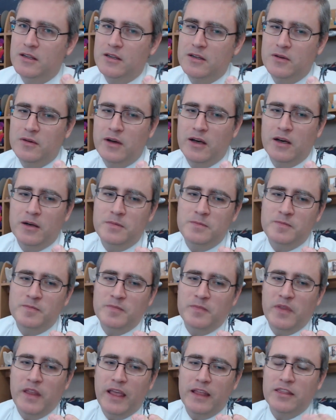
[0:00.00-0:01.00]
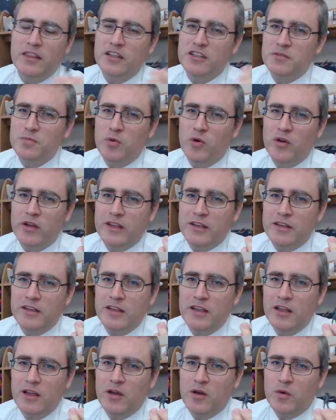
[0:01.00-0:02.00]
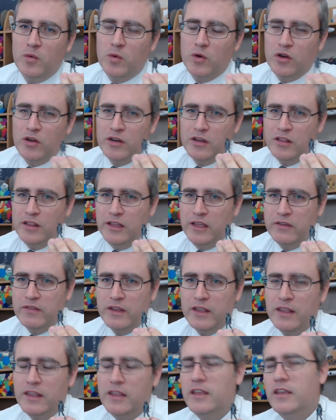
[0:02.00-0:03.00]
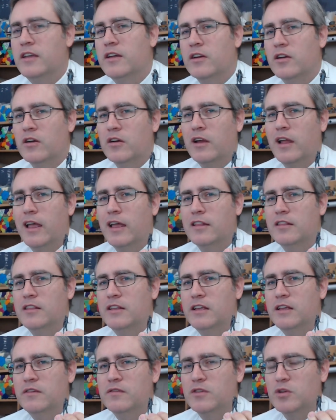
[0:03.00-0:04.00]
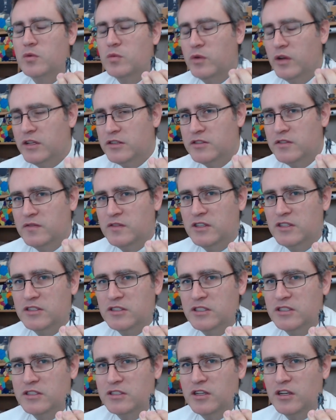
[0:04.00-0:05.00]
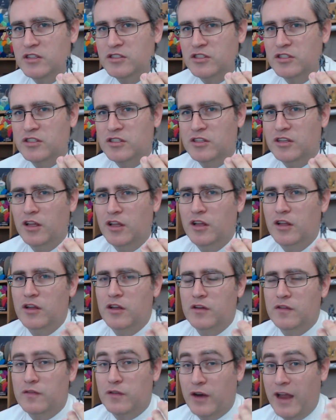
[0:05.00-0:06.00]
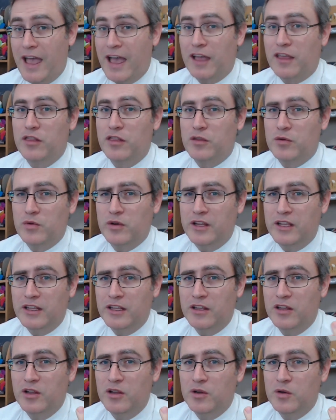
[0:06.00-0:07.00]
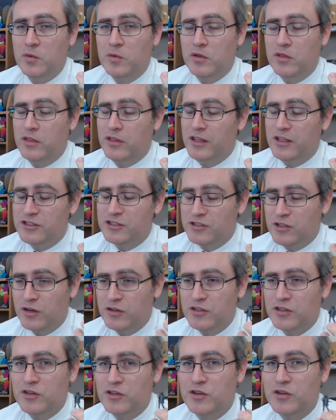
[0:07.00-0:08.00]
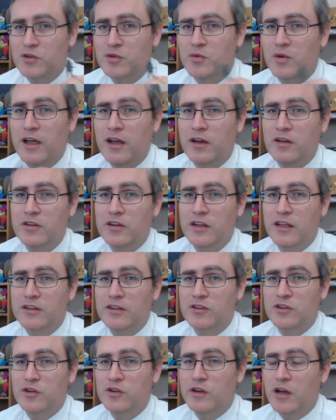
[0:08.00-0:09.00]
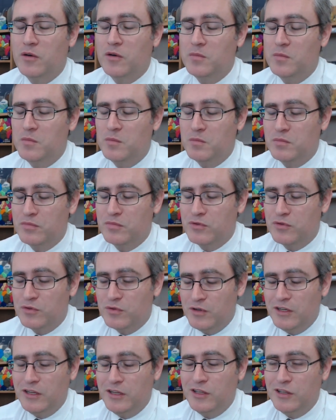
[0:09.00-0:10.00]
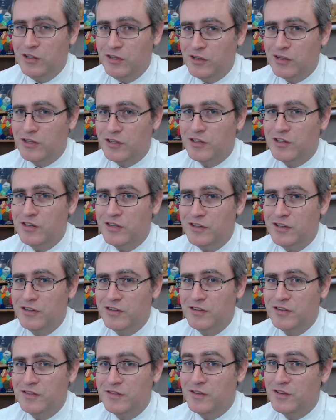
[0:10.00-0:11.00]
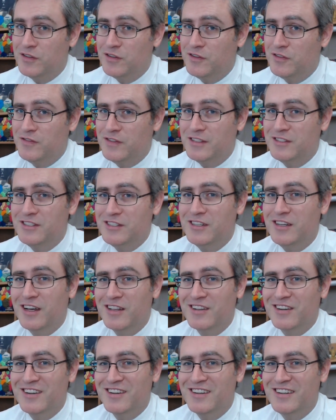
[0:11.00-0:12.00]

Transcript: Well, at this point, we're going to leave it here and leave the rest of this discussion for Act three, when things start to turn around and turn out pretty good for the DaVinci Color.